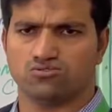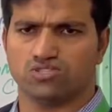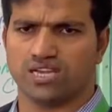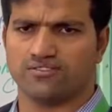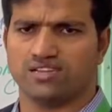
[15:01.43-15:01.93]
to
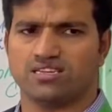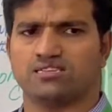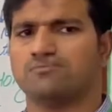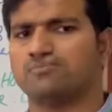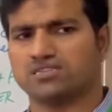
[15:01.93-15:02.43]
check whether
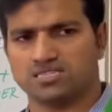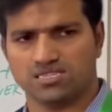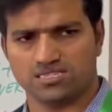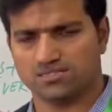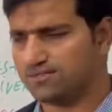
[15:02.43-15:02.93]
the person
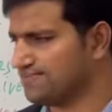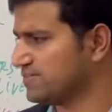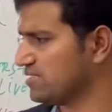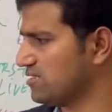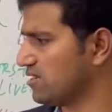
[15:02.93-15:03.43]
is
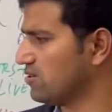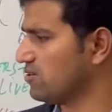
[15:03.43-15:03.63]
drunk or